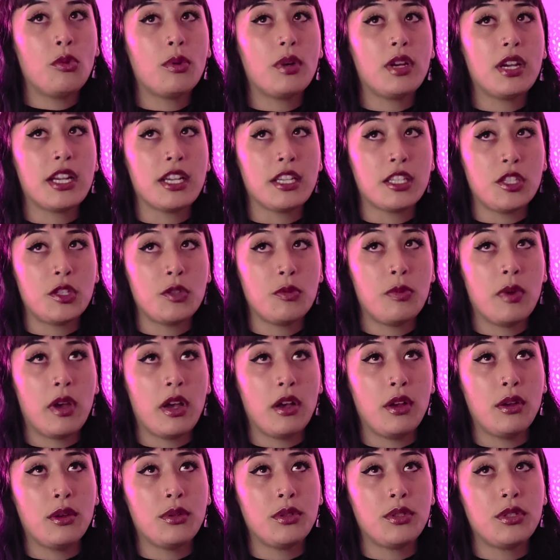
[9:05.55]
were
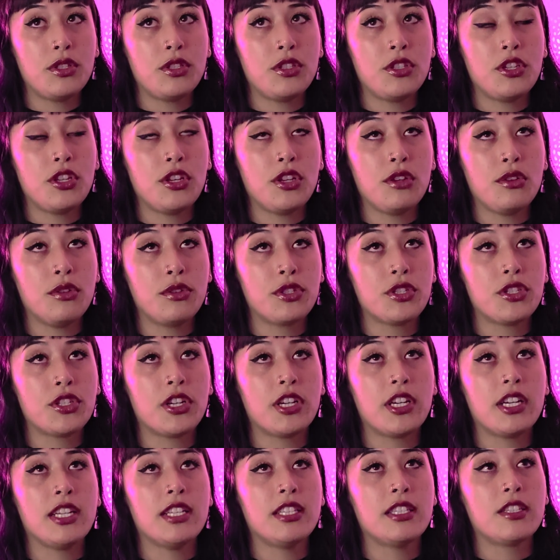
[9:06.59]
exposed to
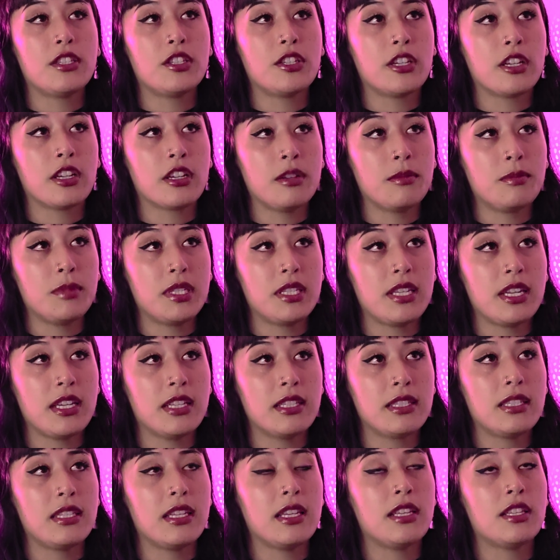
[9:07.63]
certain
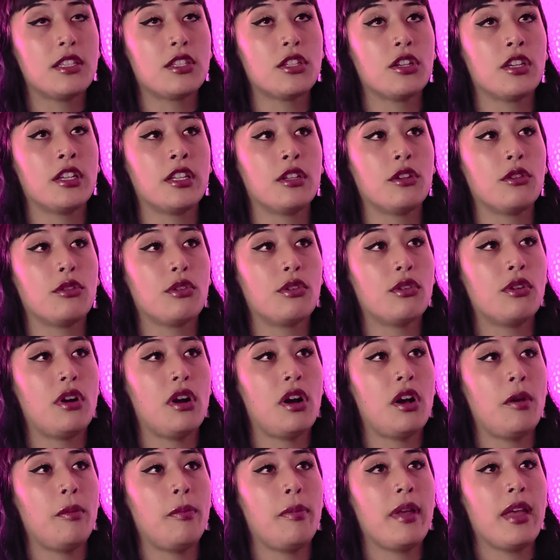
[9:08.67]
circumstances and grew
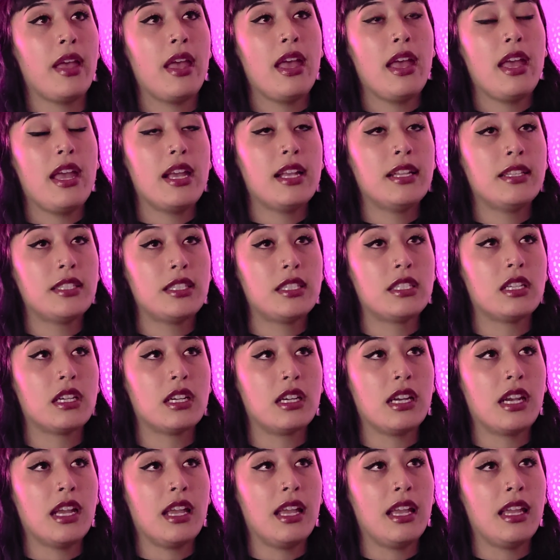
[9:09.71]
up in
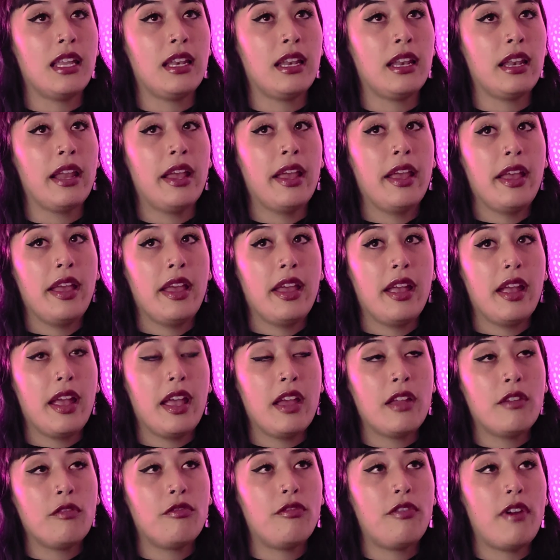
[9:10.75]
certain
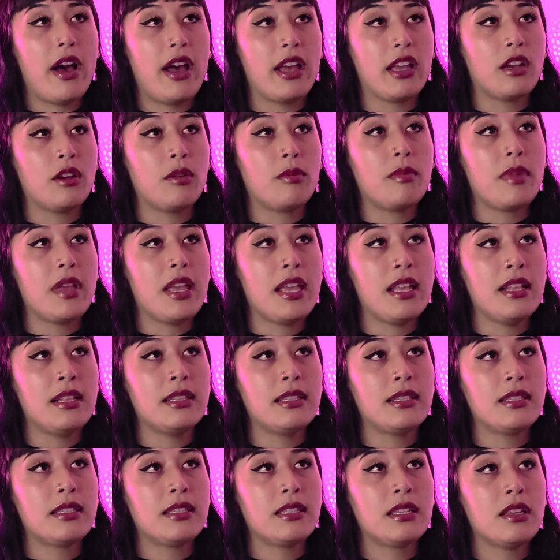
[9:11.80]

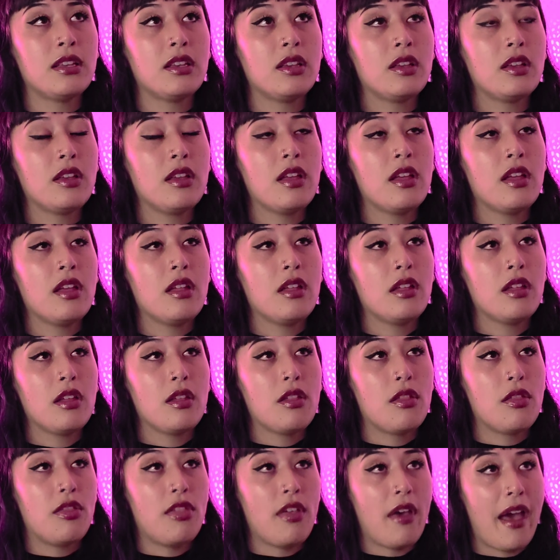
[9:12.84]
environments
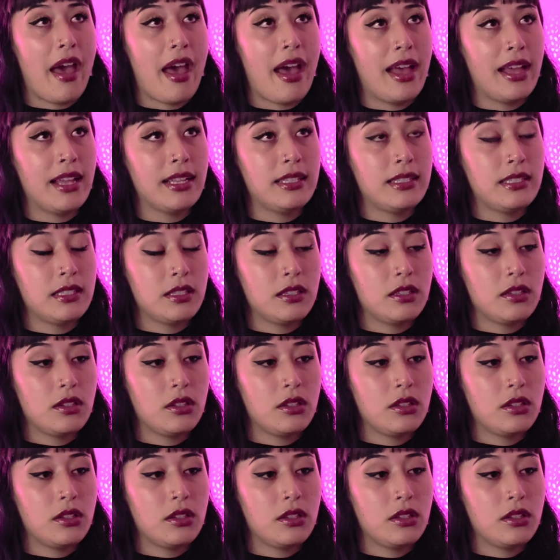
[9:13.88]
that